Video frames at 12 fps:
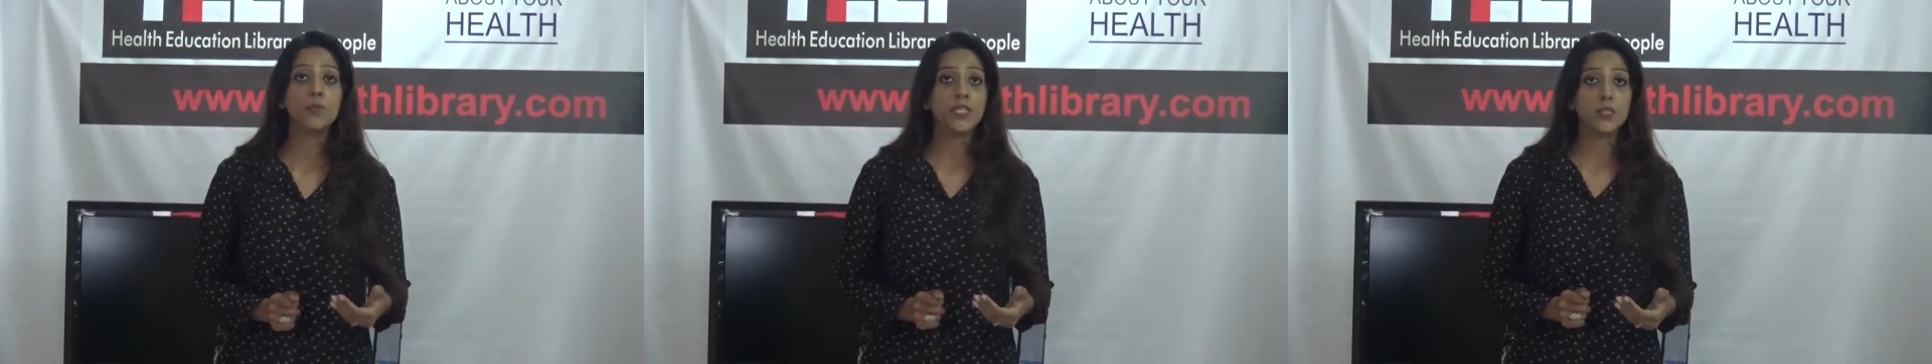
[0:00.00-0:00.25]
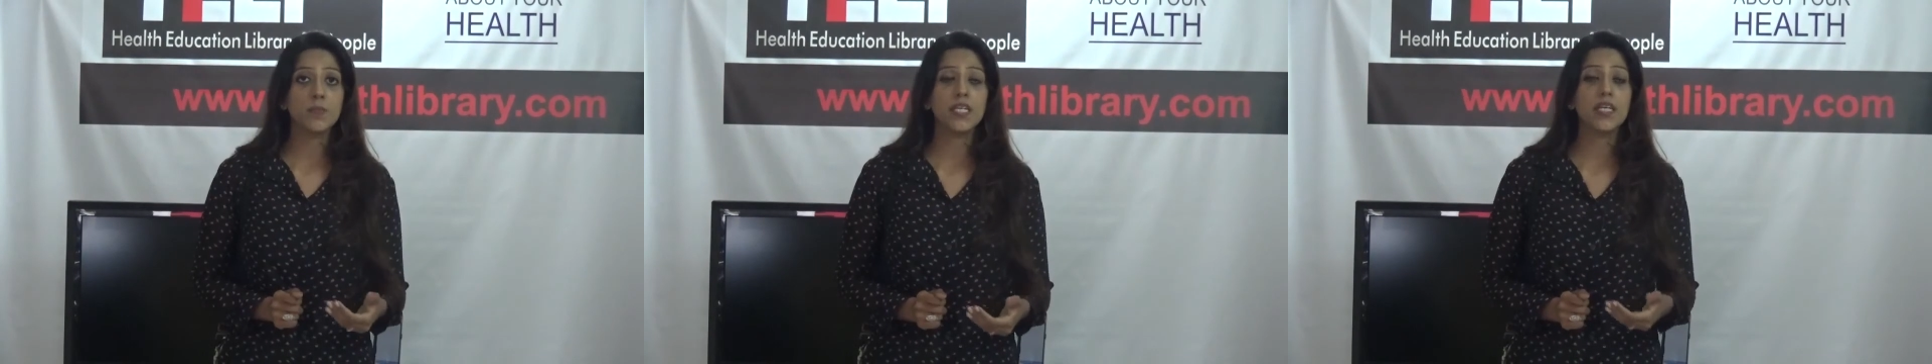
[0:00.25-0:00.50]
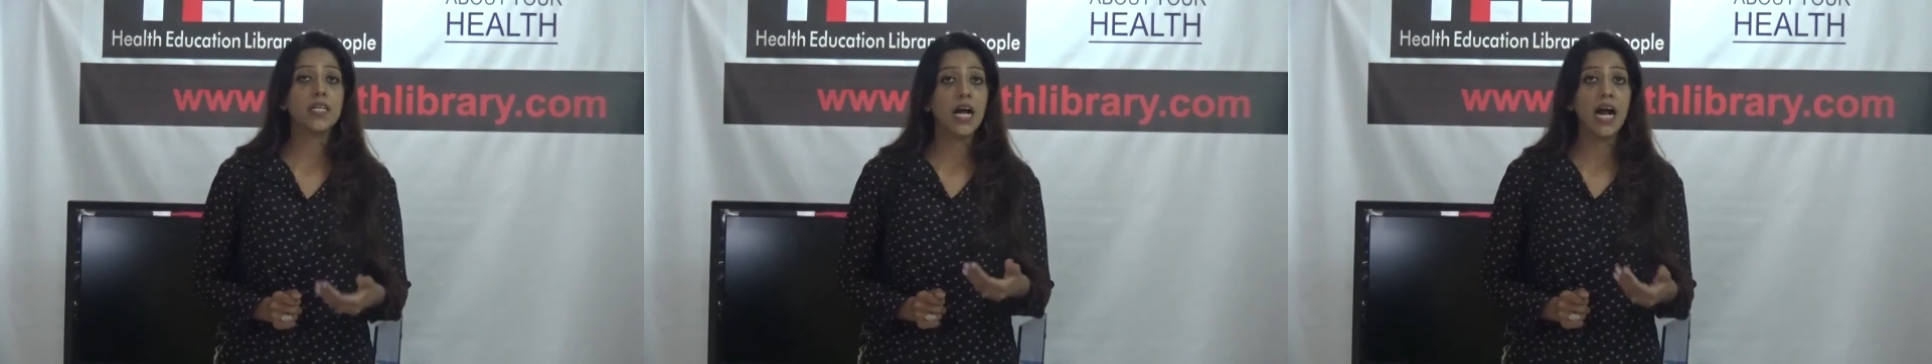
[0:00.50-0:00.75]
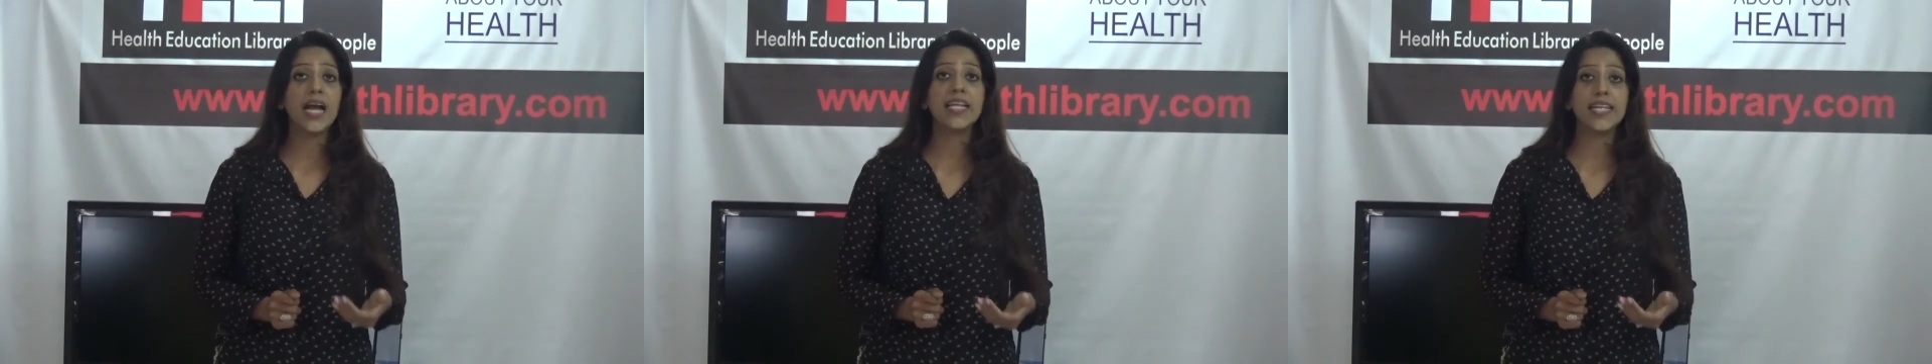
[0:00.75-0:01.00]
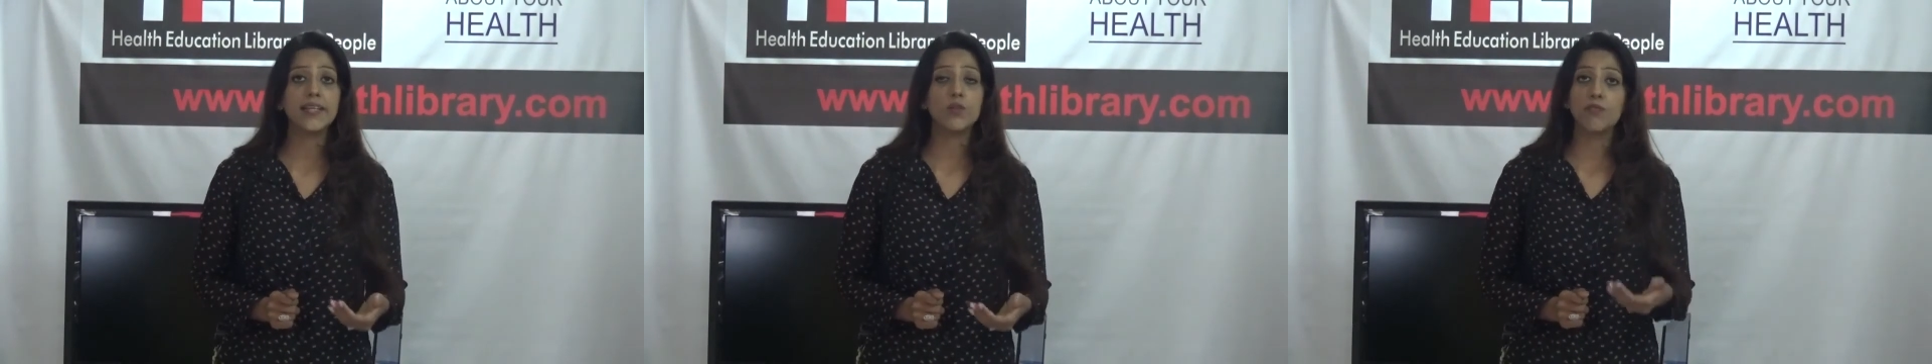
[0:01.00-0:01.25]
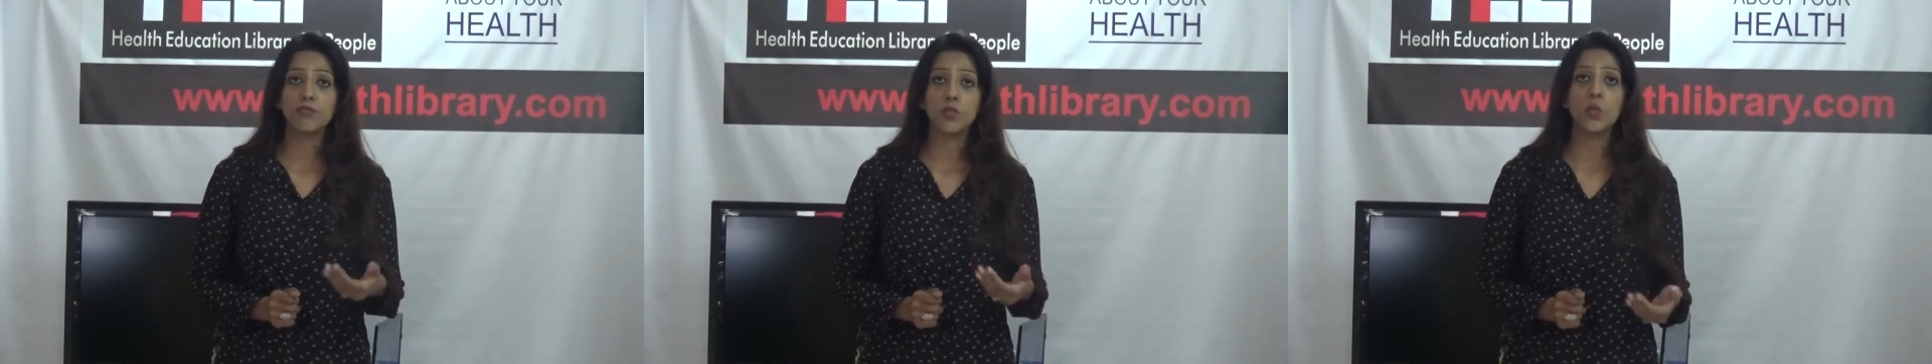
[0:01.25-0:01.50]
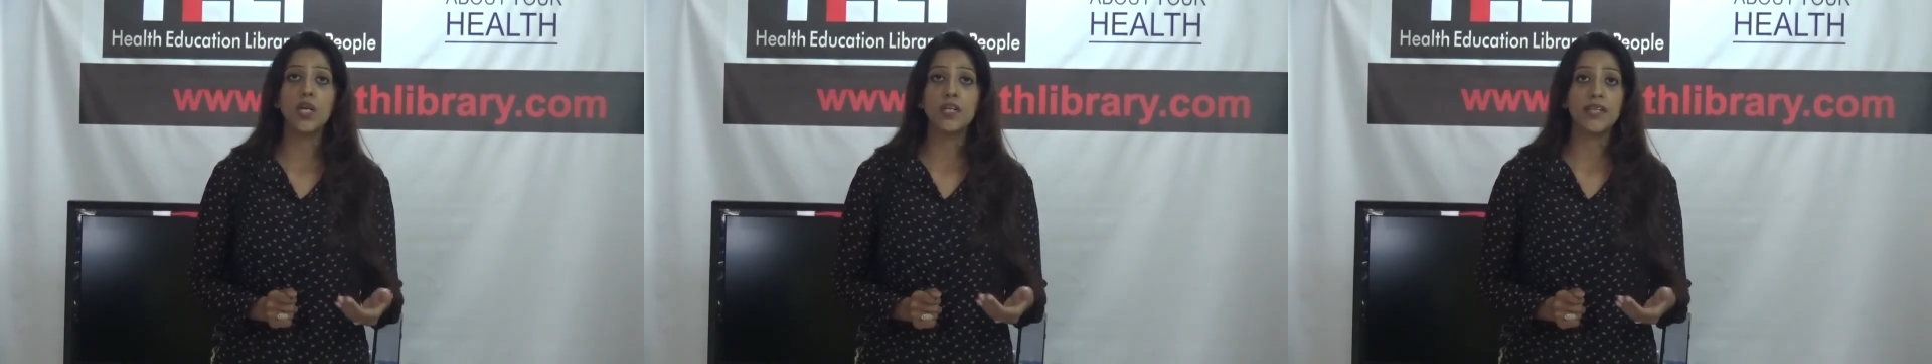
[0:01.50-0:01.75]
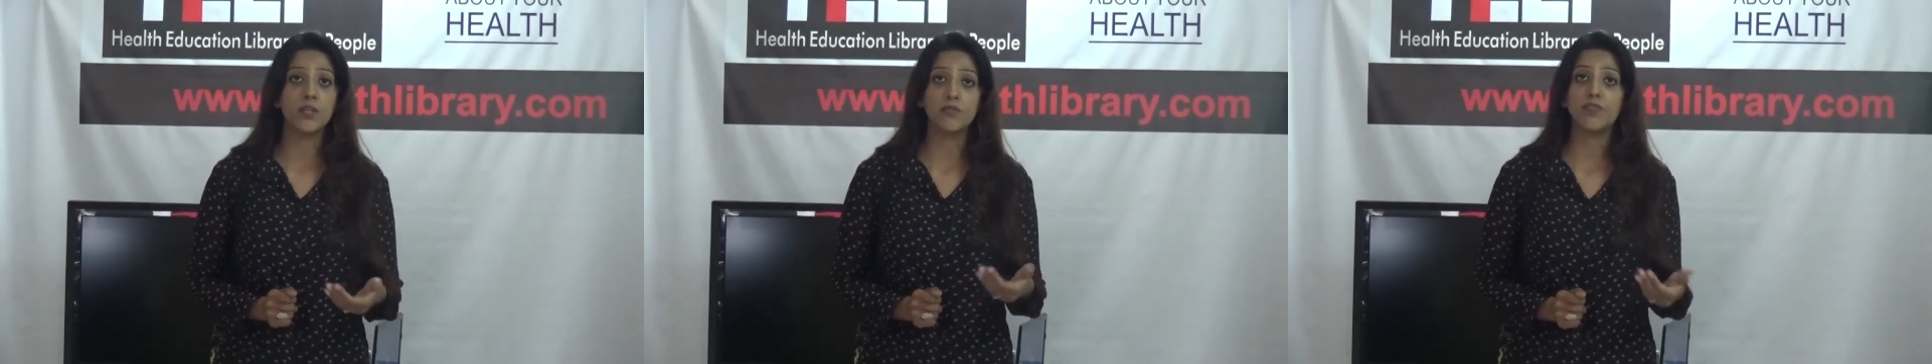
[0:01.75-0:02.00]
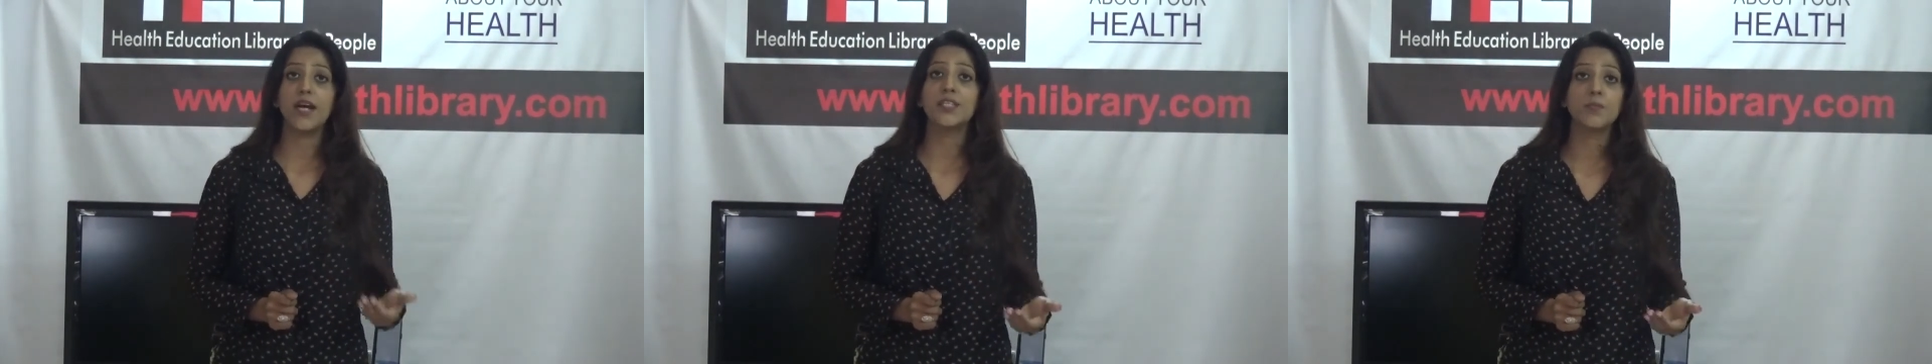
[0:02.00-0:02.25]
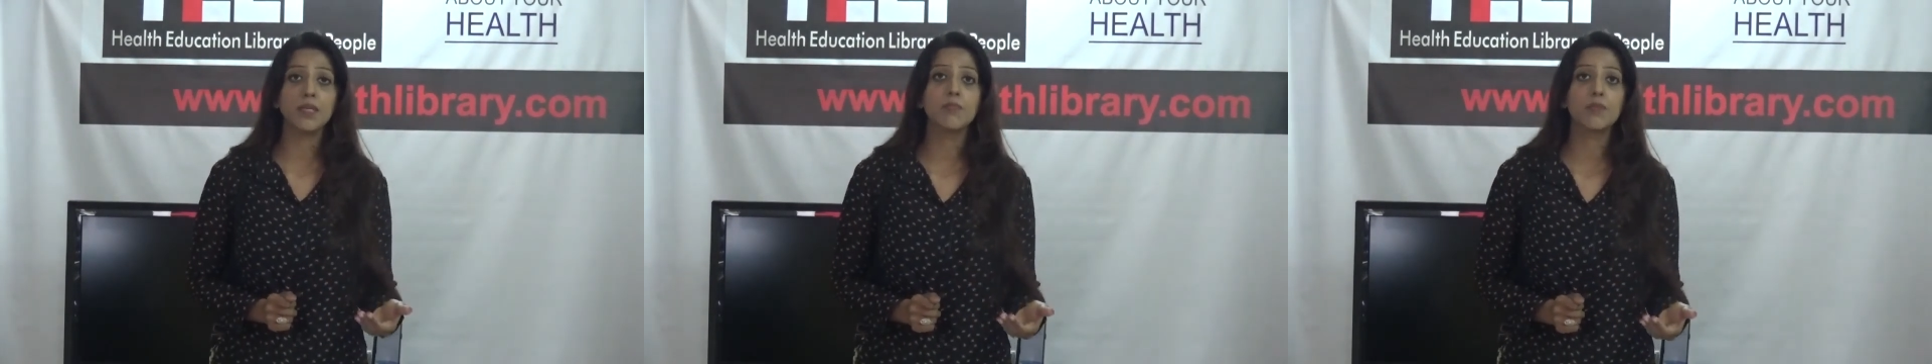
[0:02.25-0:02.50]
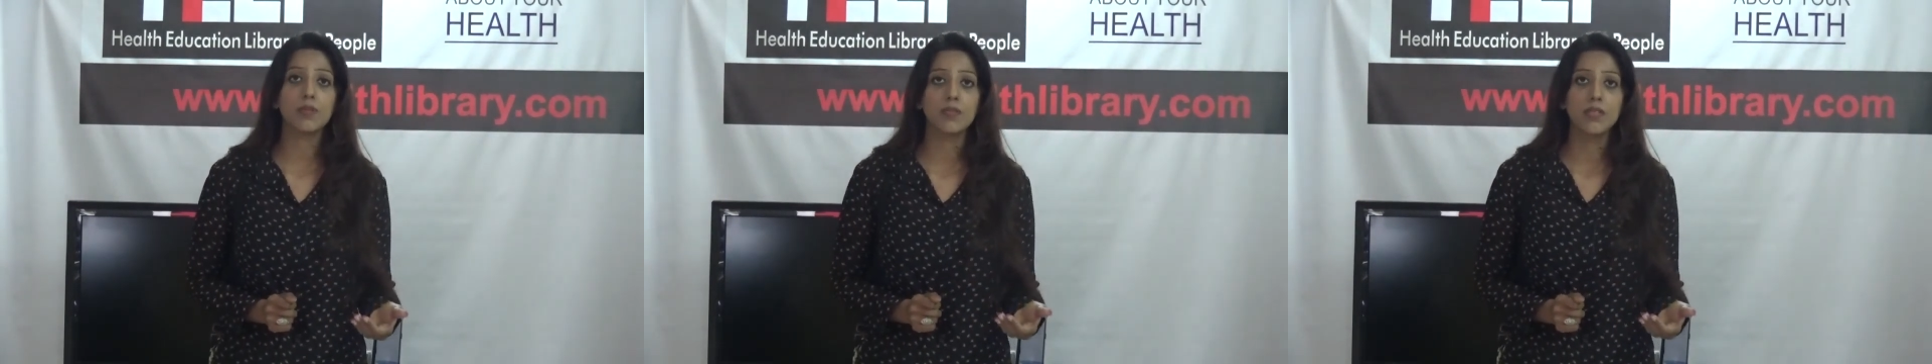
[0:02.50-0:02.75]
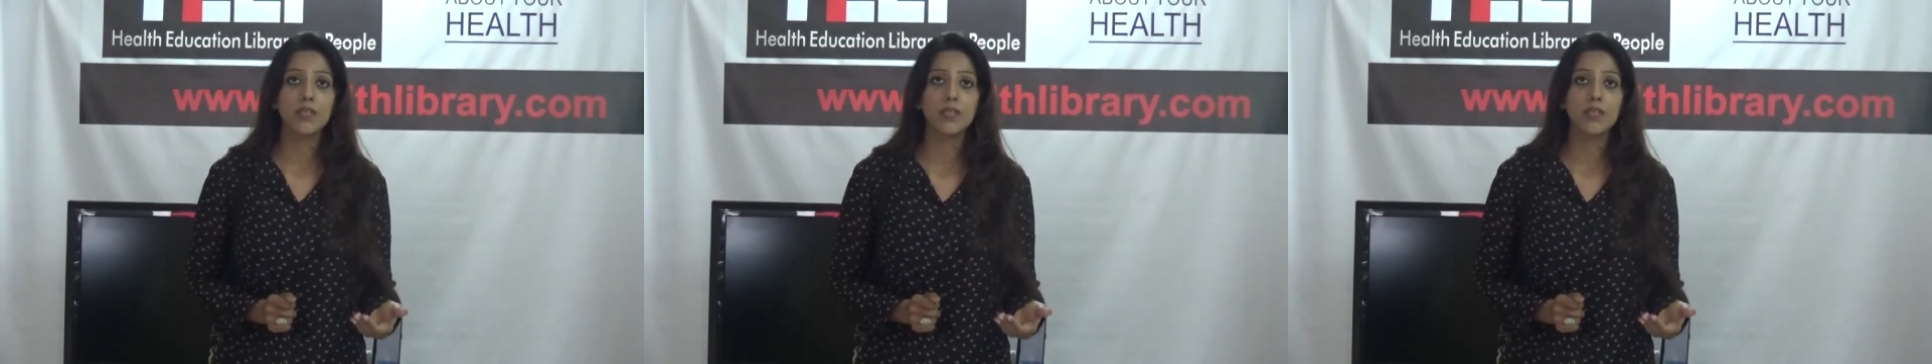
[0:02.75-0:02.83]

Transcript: be speaking highly of the world and of other people.